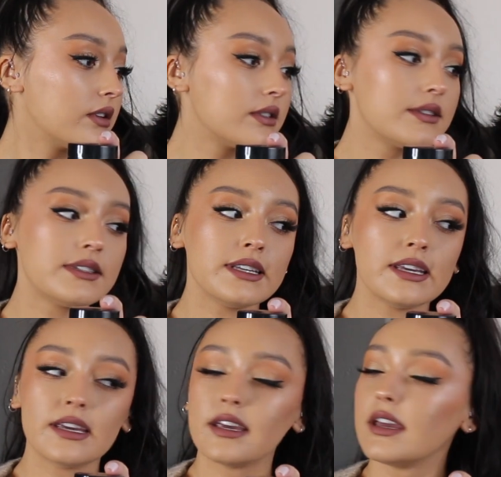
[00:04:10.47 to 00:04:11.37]
could
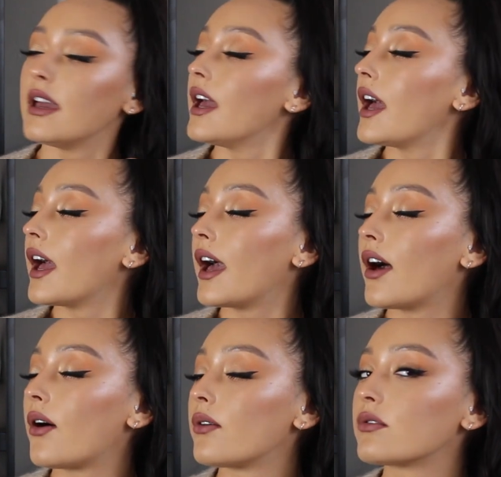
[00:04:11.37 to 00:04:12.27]
see
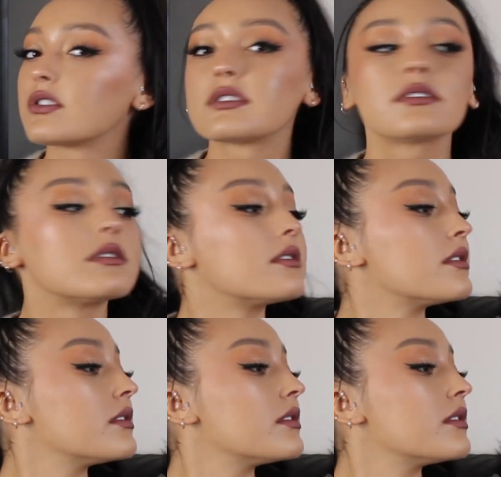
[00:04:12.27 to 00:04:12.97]
how just,